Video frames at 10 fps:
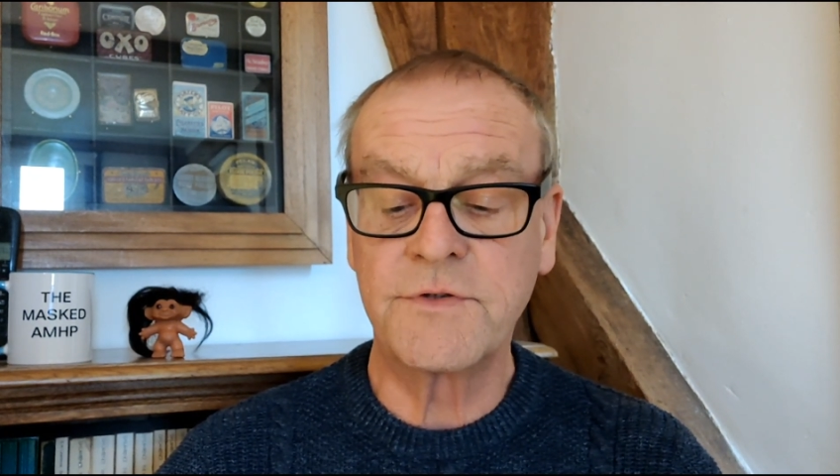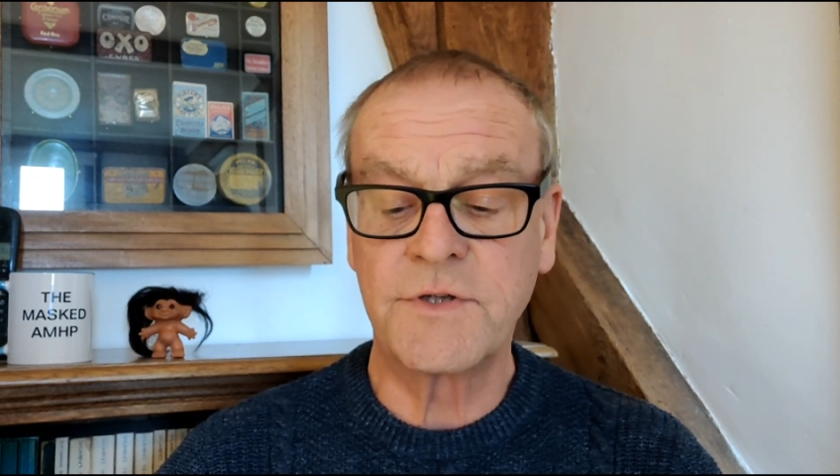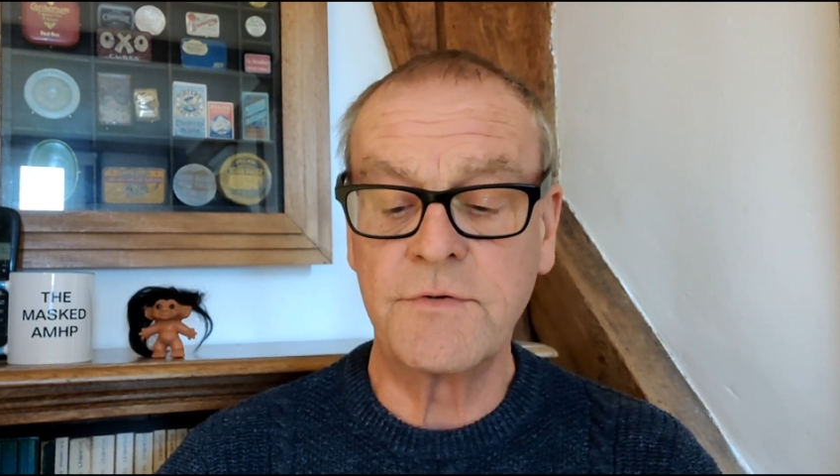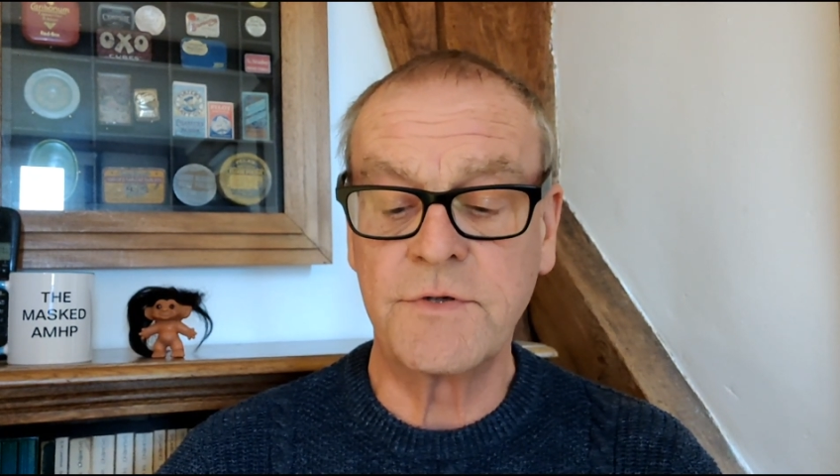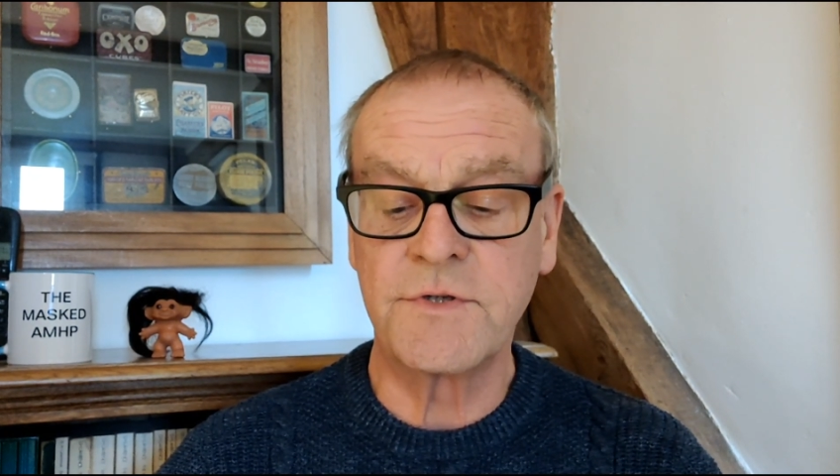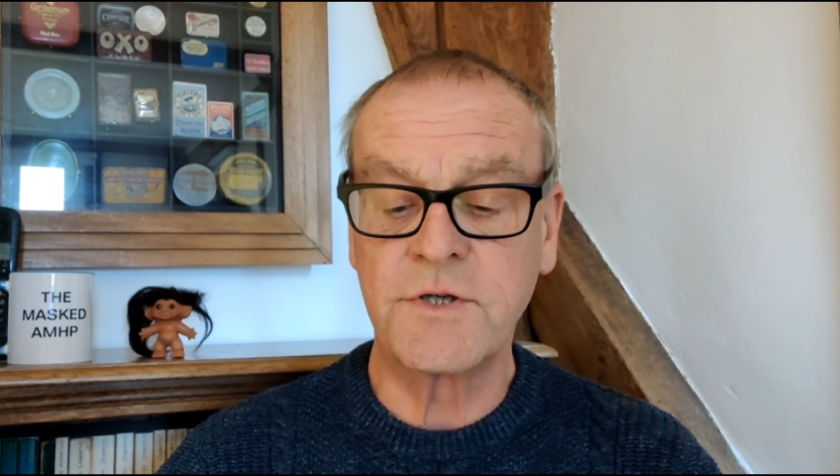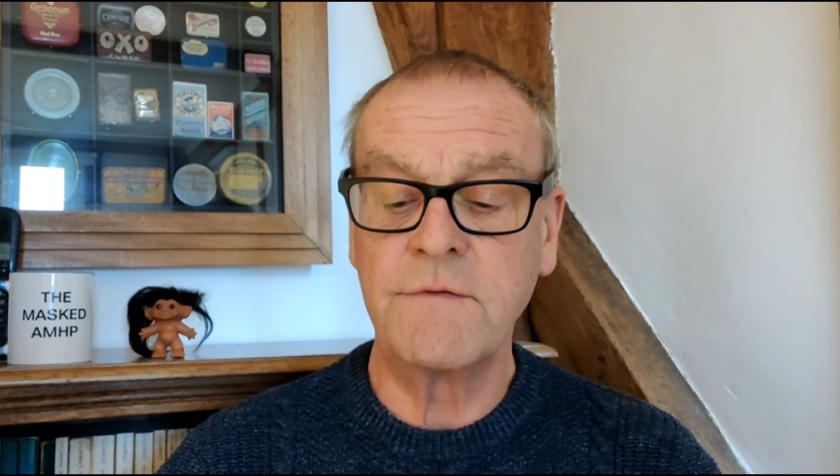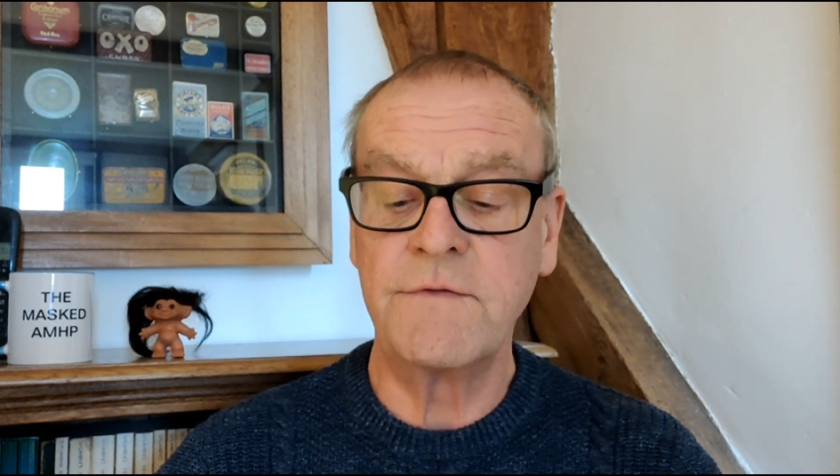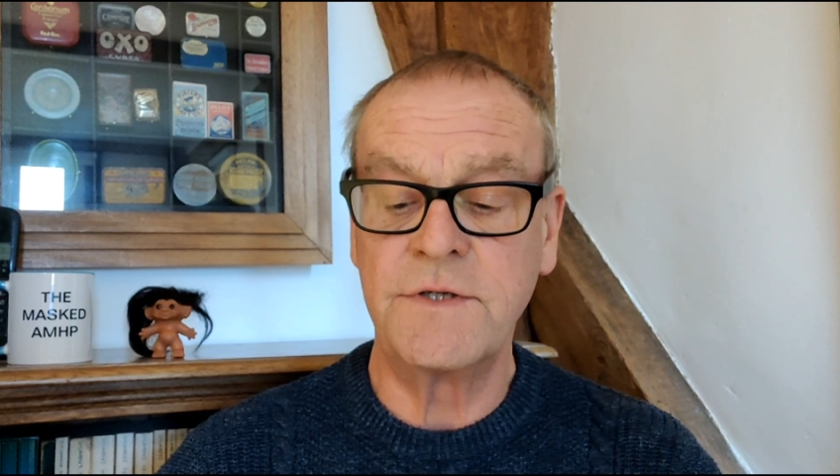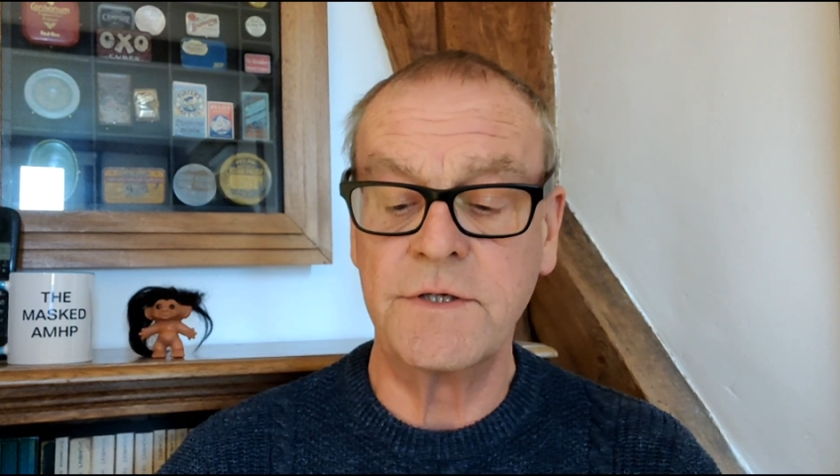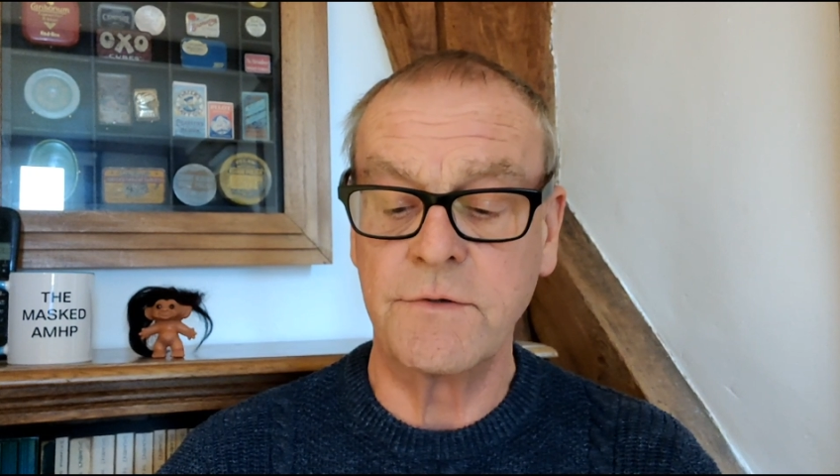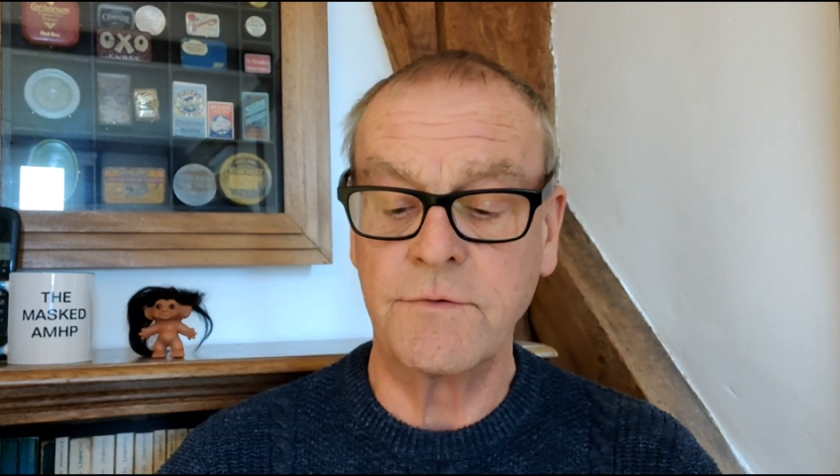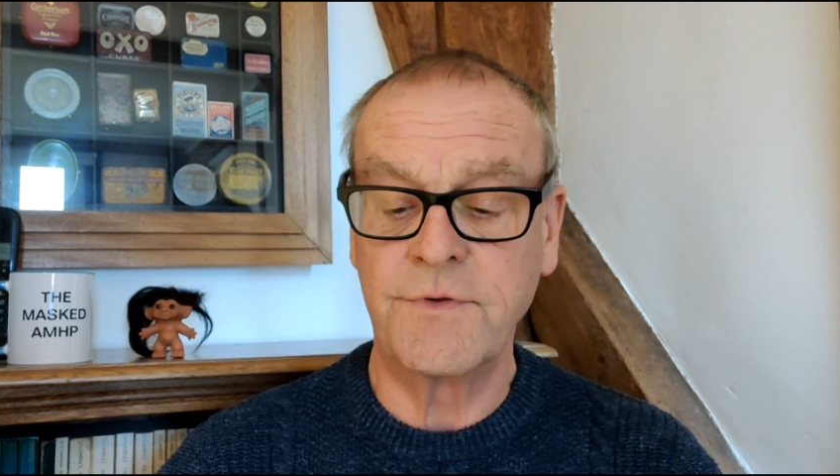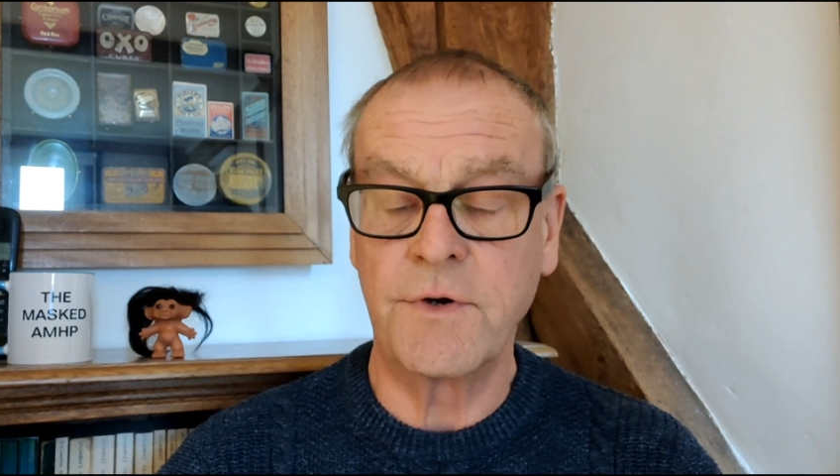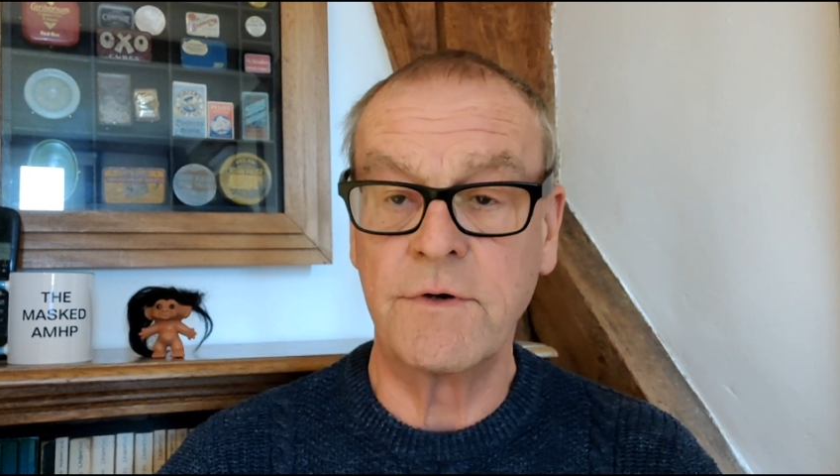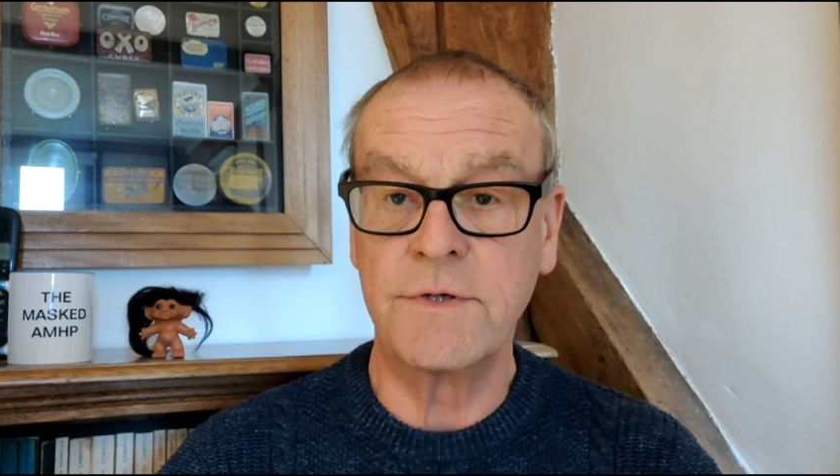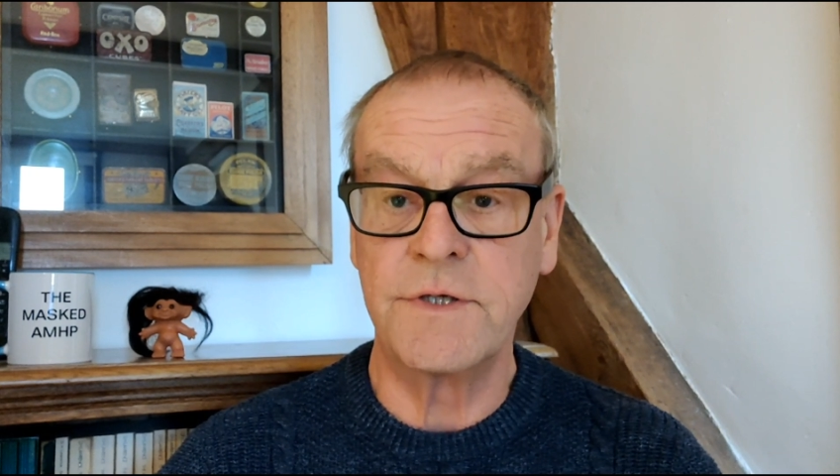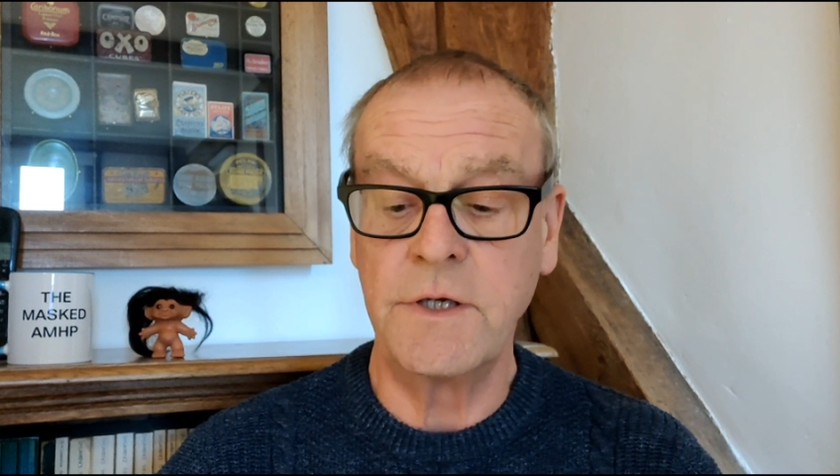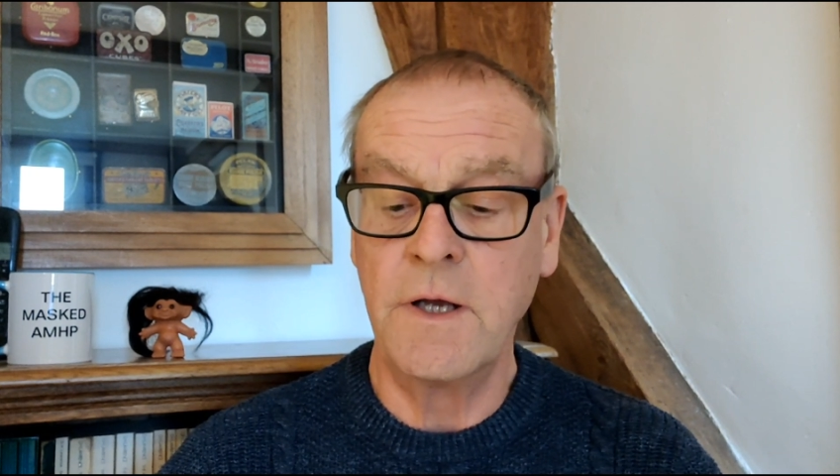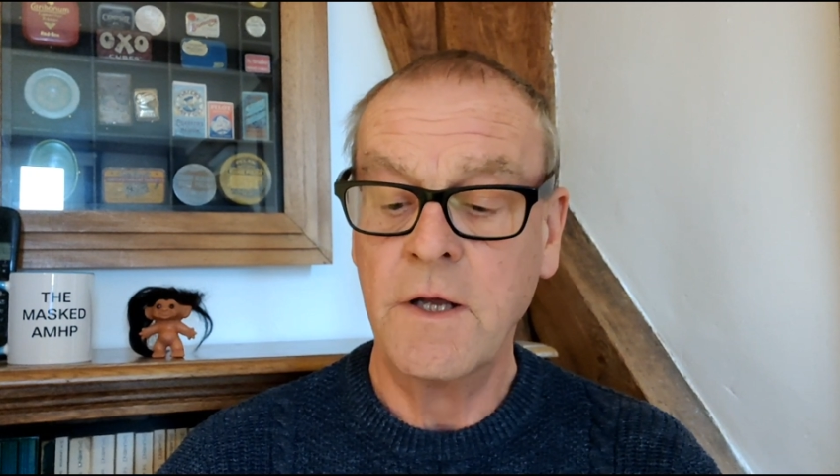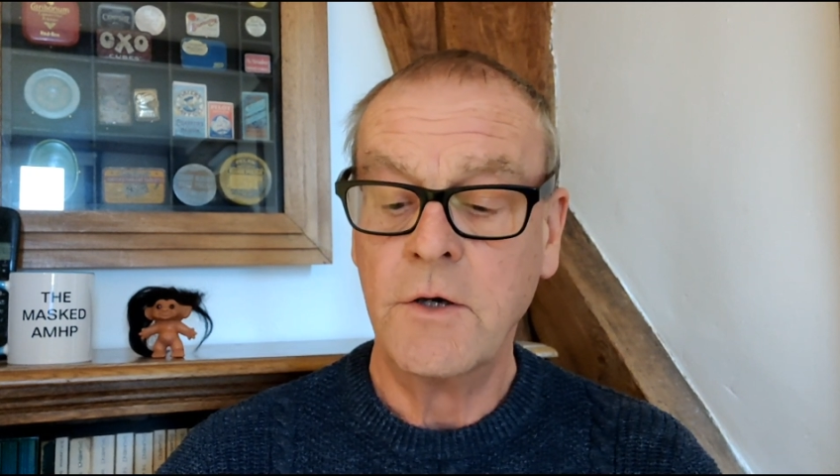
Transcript: social services authority